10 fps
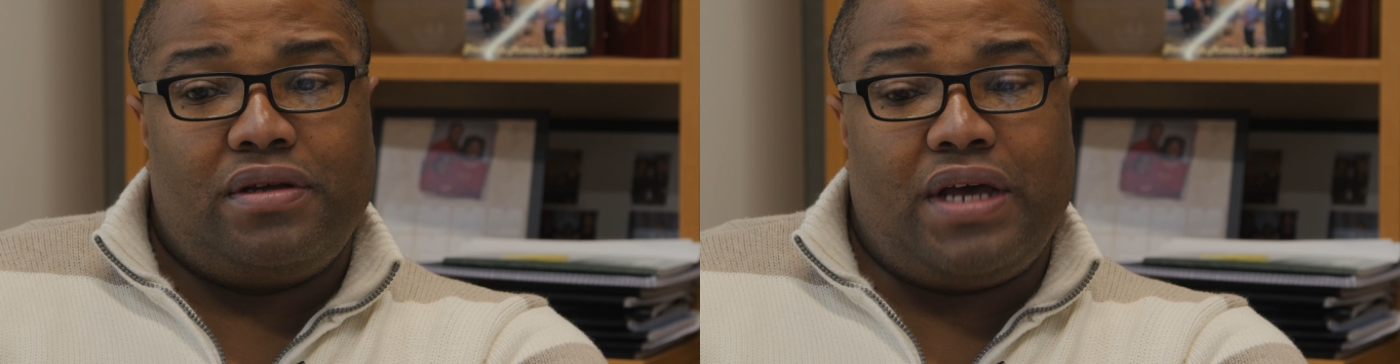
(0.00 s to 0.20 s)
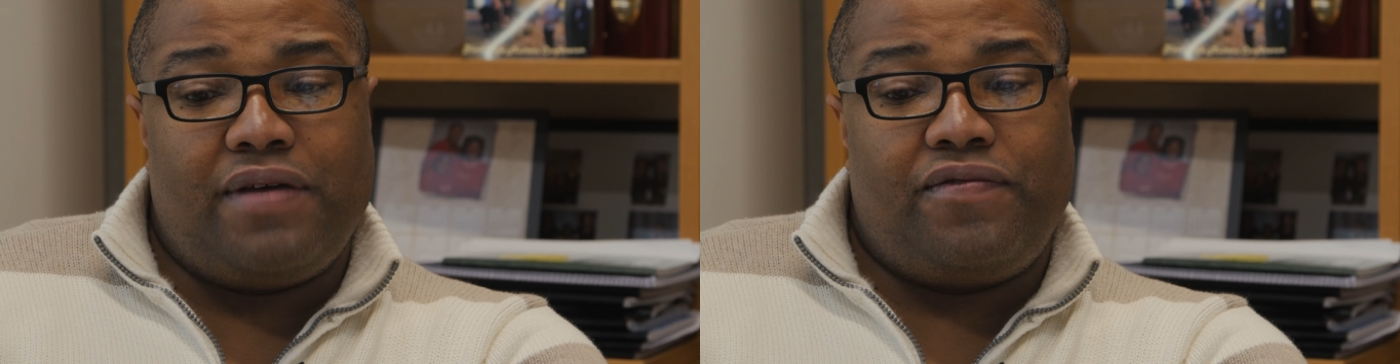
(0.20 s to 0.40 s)

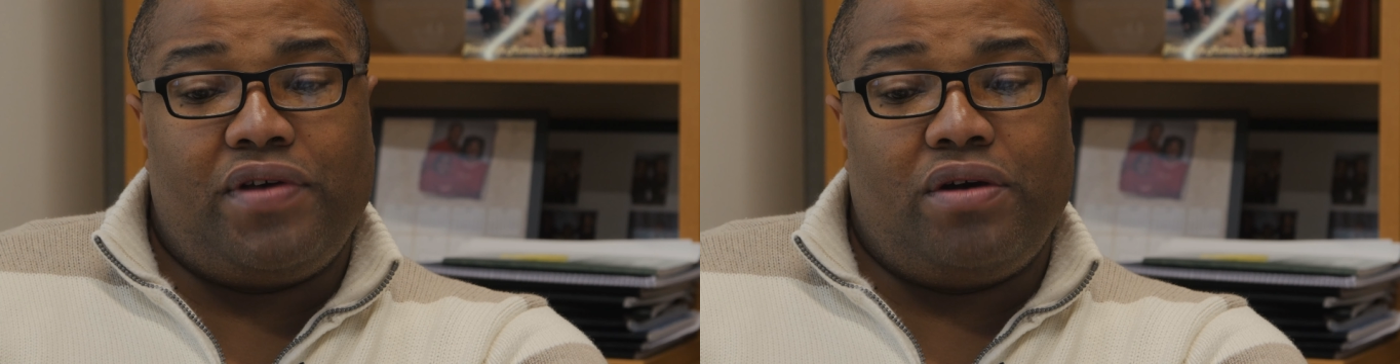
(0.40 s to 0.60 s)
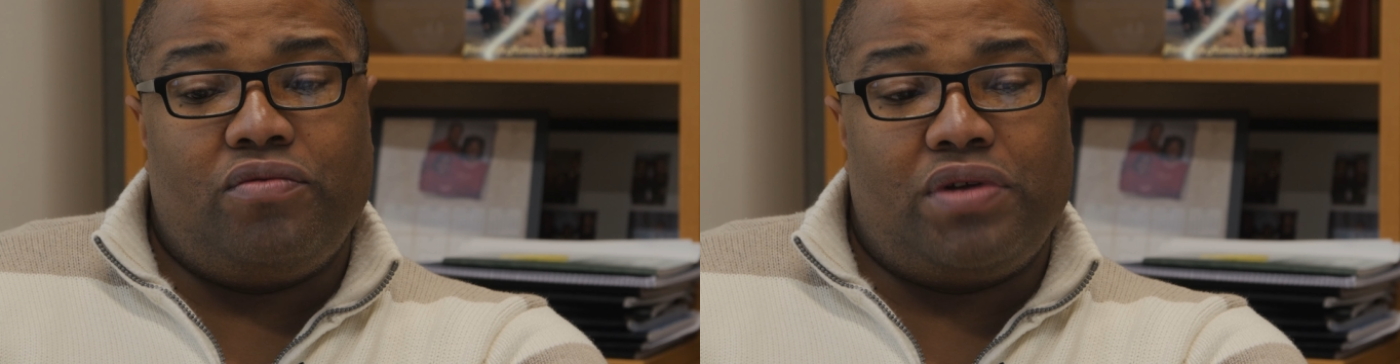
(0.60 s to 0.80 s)
I
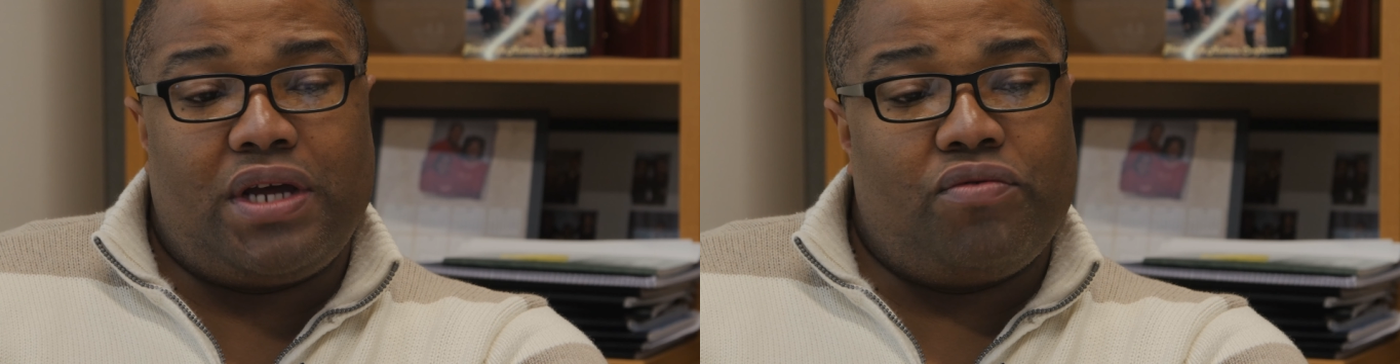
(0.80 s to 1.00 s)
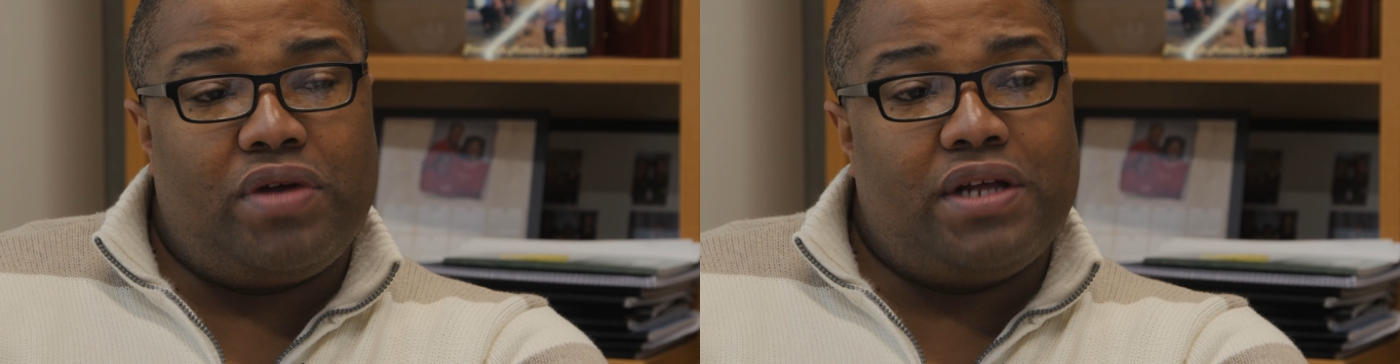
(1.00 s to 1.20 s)
felt when
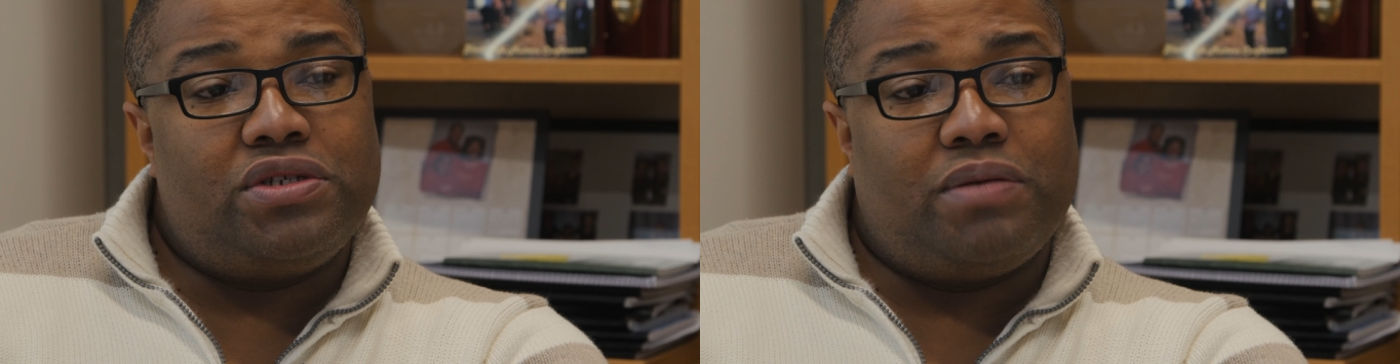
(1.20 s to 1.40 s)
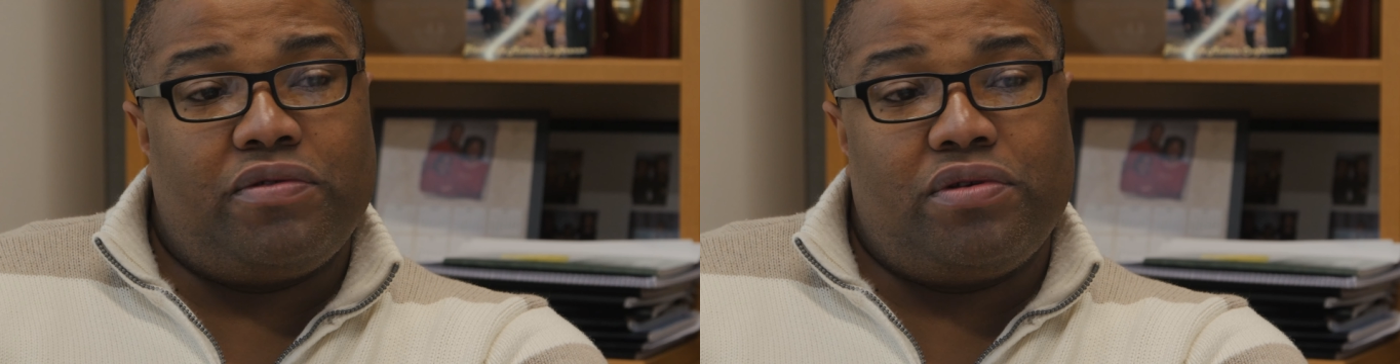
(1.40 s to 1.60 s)
I read
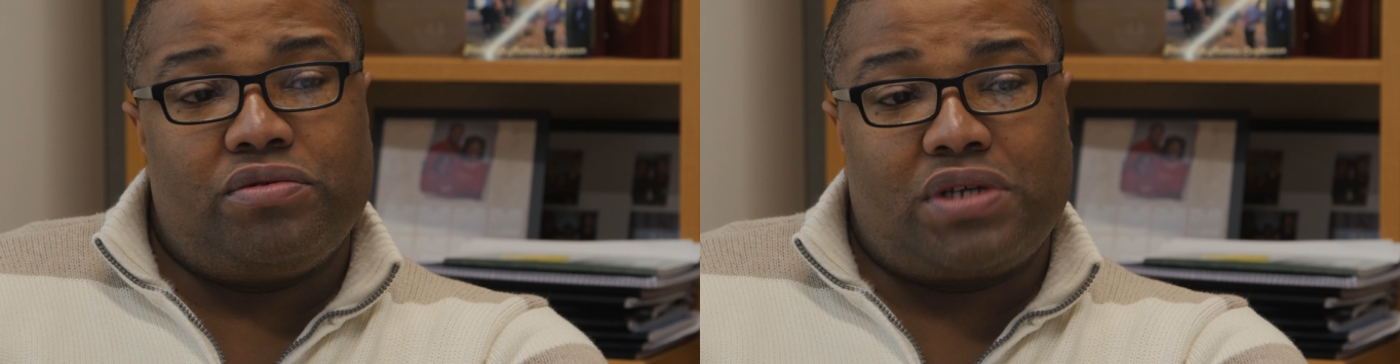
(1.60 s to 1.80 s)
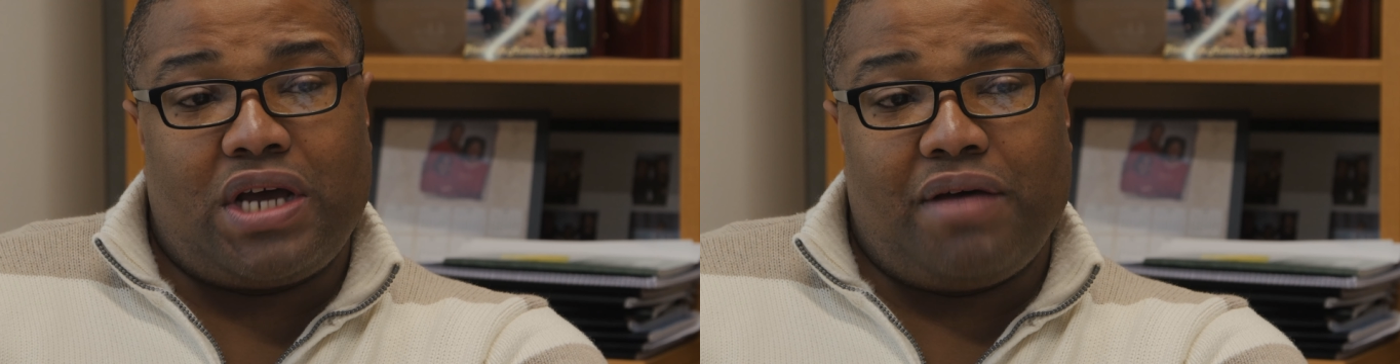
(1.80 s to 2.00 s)
some of
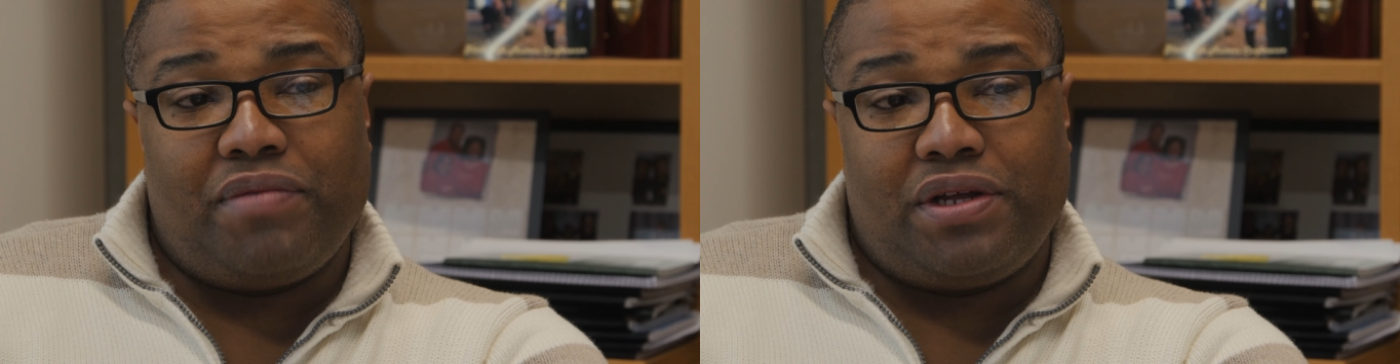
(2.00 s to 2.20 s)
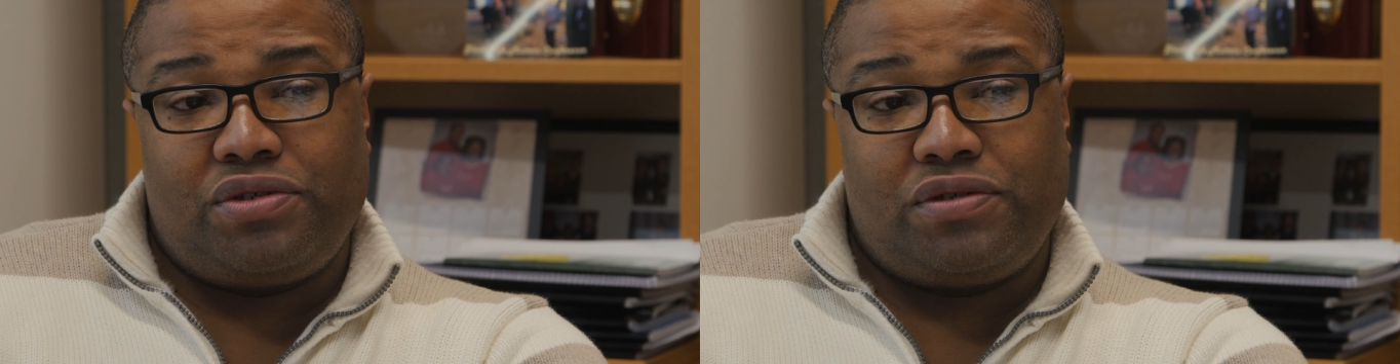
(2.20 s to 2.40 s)
those
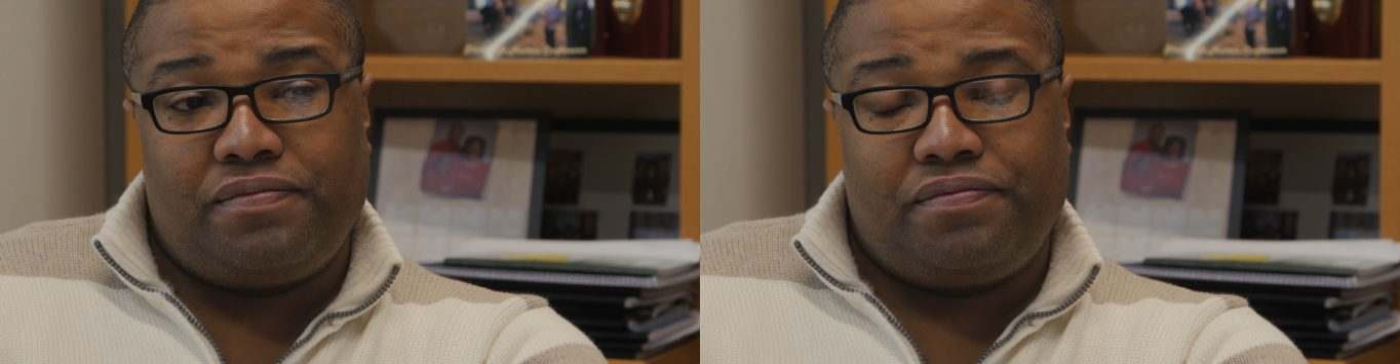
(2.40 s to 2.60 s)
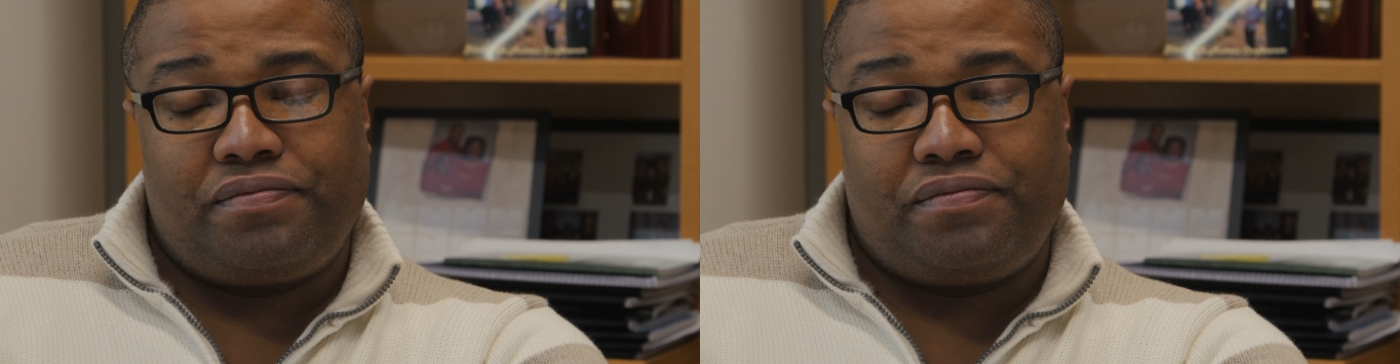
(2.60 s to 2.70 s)
comments.